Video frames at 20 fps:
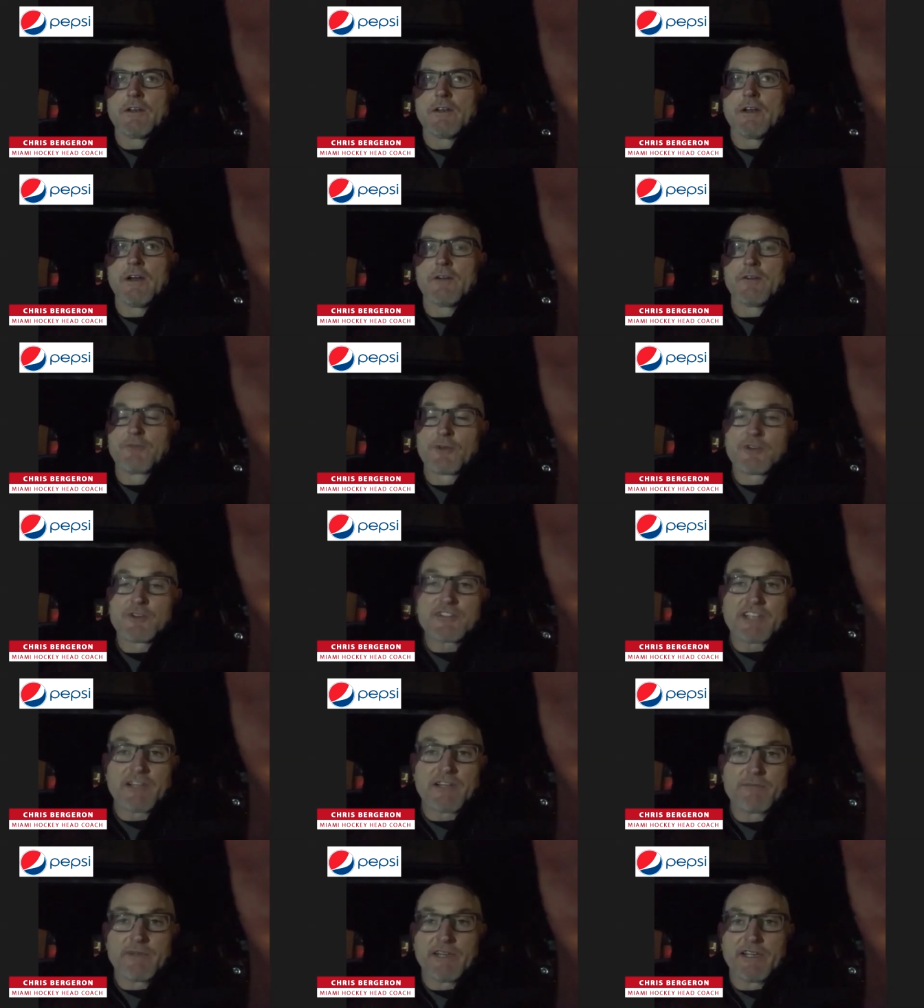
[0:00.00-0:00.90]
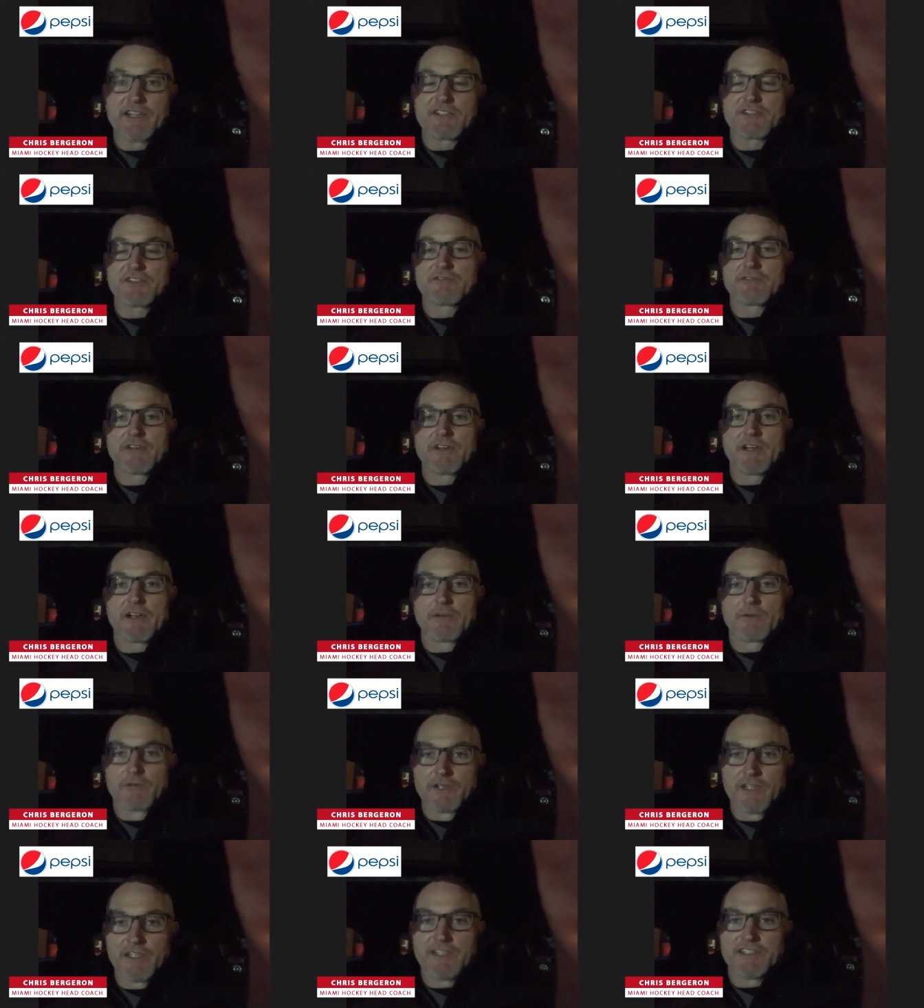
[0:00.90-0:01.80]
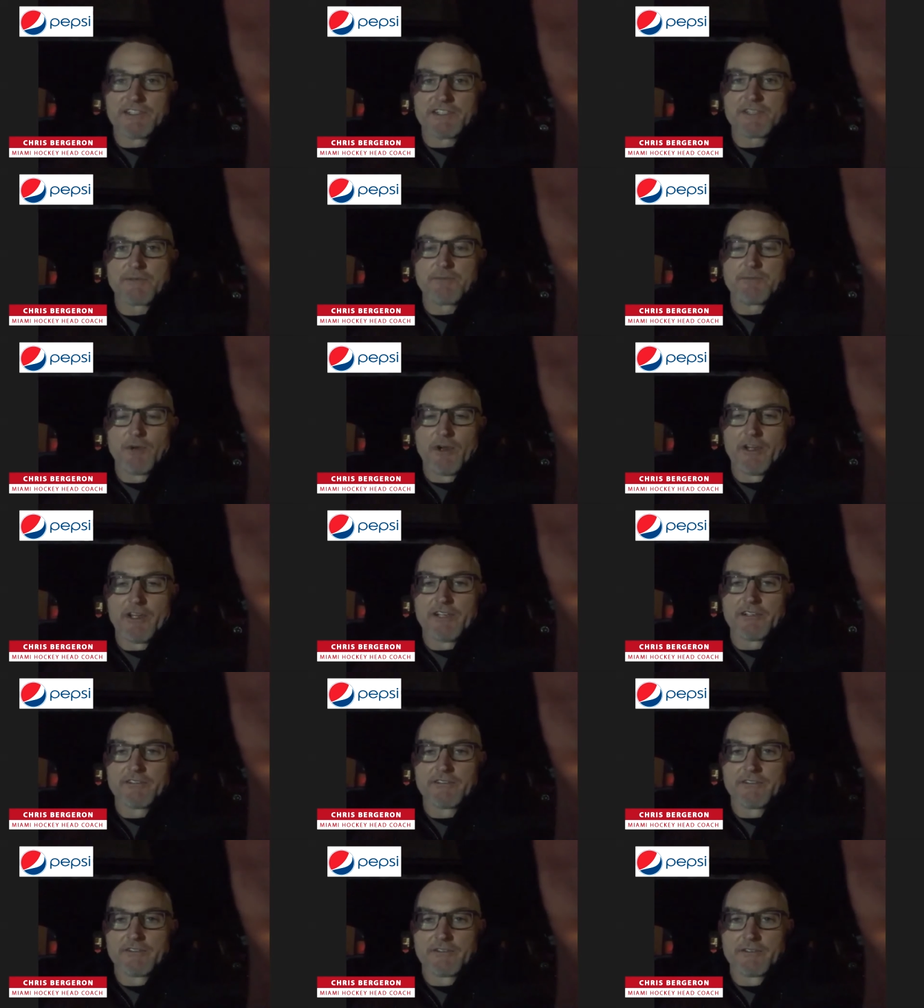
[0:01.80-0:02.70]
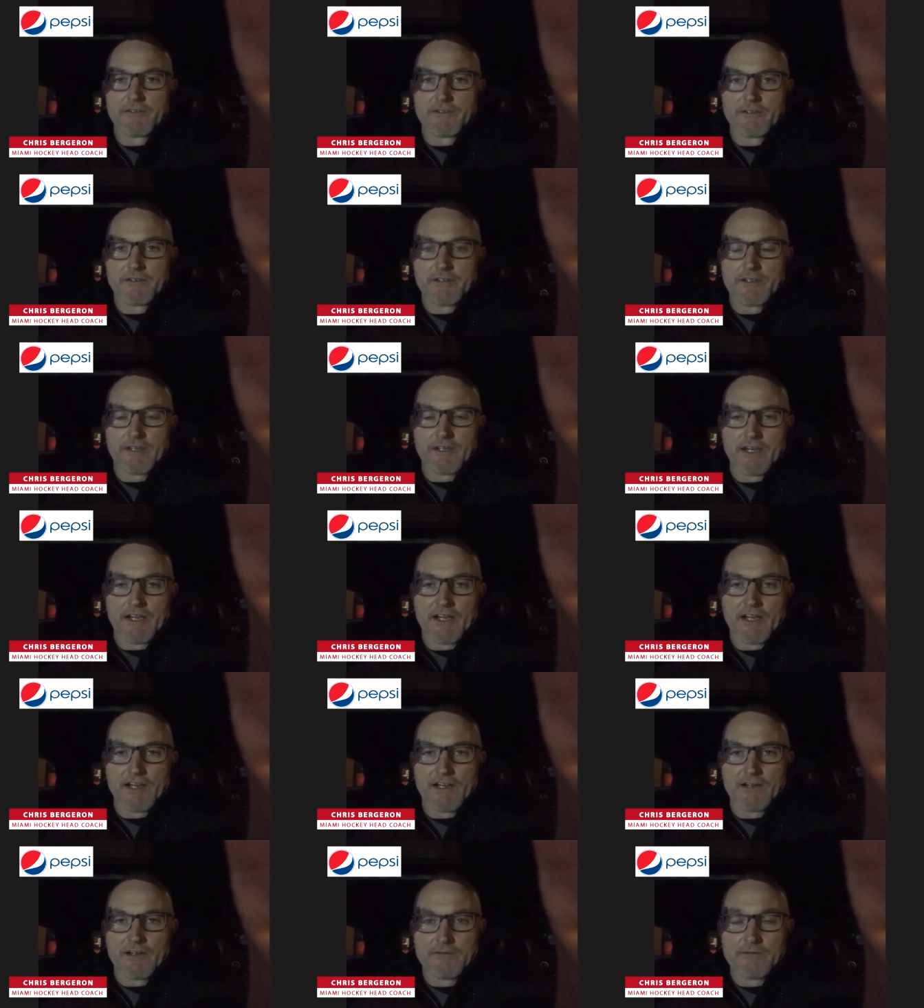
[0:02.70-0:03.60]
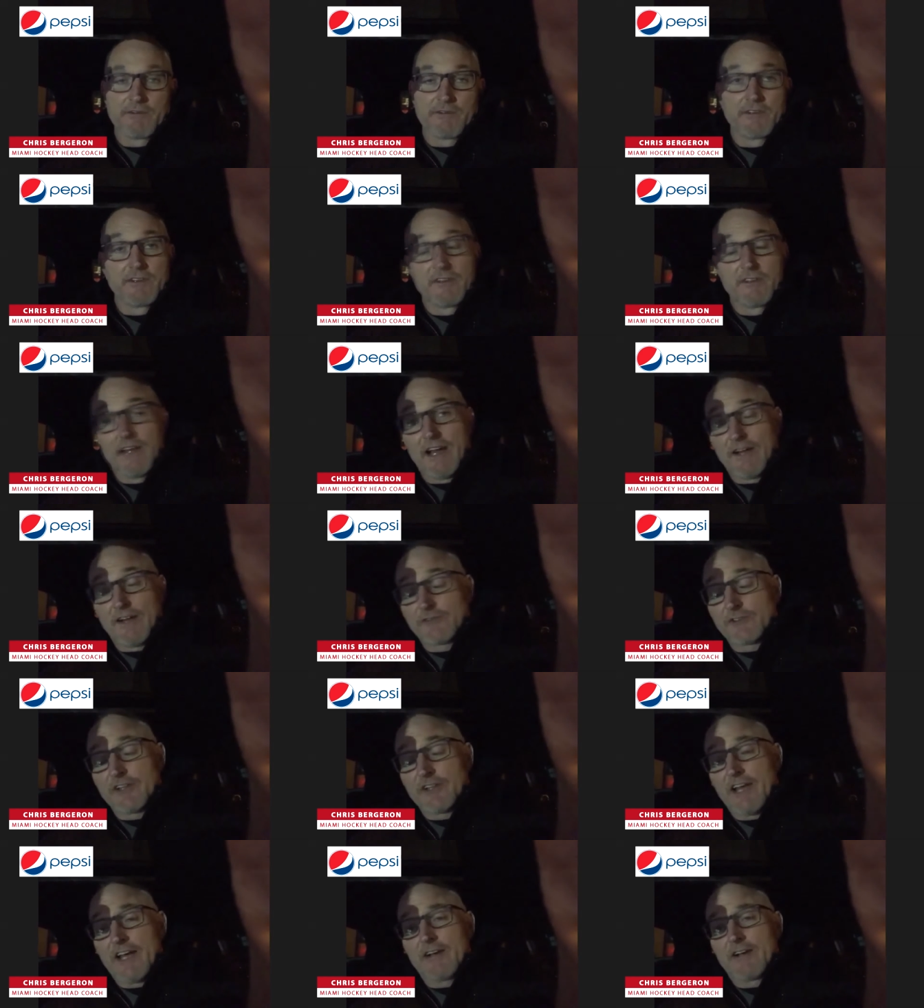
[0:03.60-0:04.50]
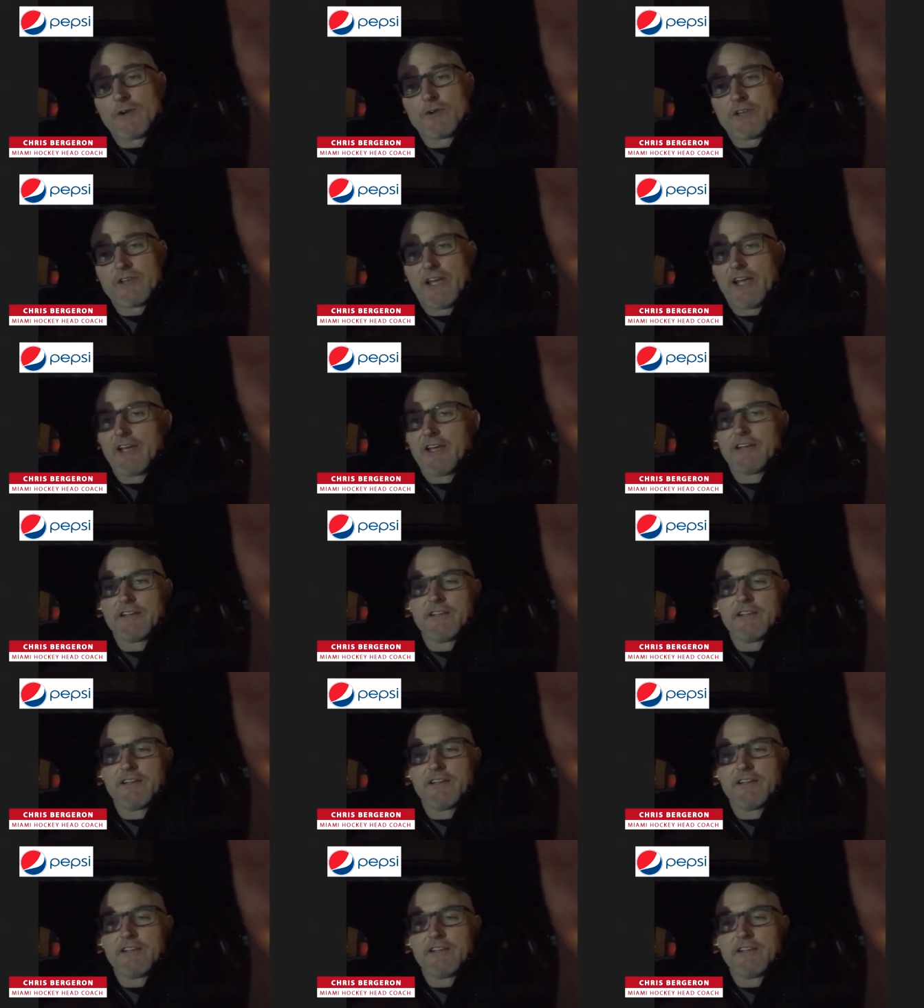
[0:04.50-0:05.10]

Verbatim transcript: Uh, first 10 minutes, uh, really disappointed. Uh, um, after that, okay.